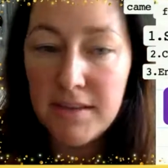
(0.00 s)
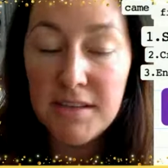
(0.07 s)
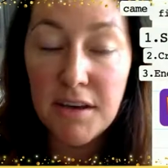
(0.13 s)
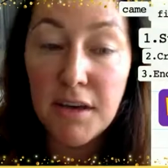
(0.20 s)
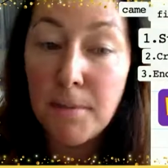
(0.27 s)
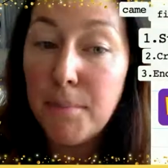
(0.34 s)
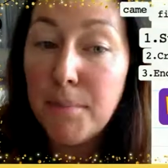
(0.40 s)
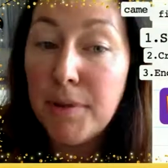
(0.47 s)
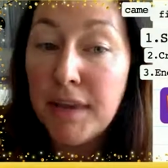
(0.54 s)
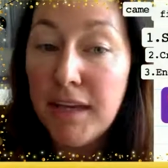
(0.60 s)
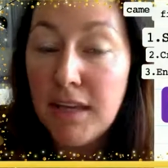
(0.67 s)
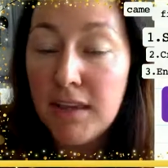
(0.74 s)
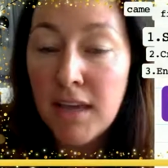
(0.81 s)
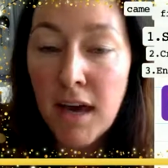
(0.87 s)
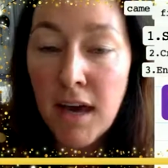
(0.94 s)
The
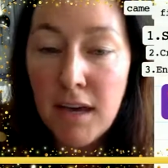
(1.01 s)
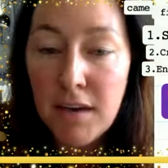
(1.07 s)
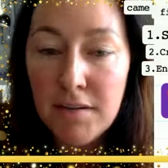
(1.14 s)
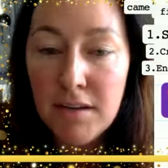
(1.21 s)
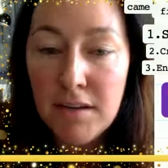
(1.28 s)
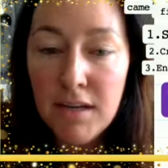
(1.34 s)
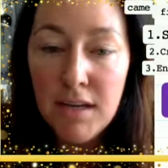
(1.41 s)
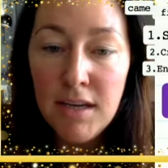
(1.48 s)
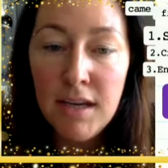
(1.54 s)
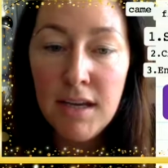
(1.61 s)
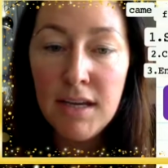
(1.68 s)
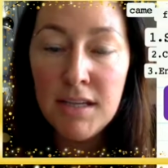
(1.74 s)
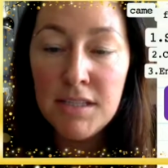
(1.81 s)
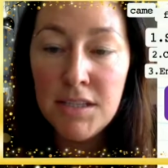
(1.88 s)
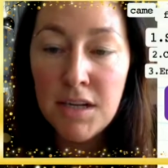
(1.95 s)
complete thought,
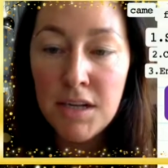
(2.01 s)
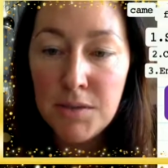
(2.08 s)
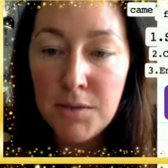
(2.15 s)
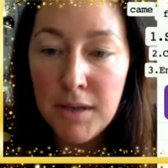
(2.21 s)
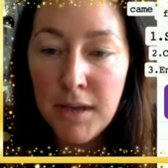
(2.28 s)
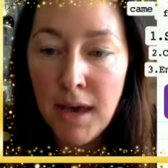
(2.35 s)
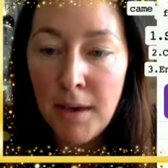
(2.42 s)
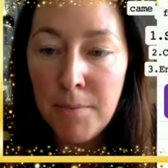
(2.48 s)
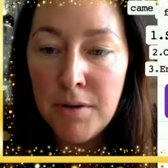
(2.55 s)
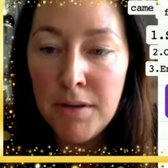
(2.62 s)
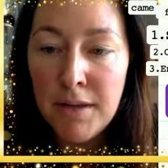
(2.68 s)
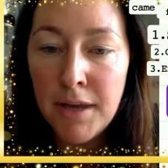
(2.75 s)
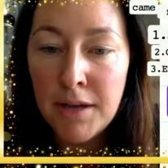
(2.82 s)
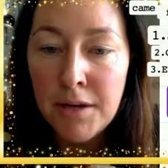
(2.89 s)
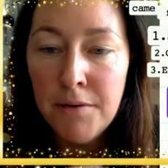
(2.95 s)
it starts with a capital
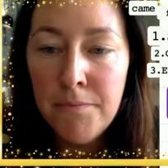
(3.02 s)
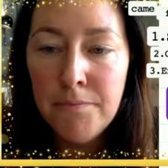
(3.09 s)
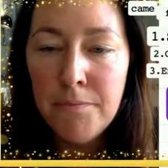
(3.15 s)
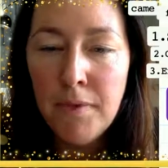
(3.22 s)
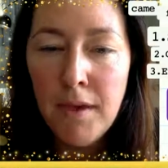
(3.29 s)
letter,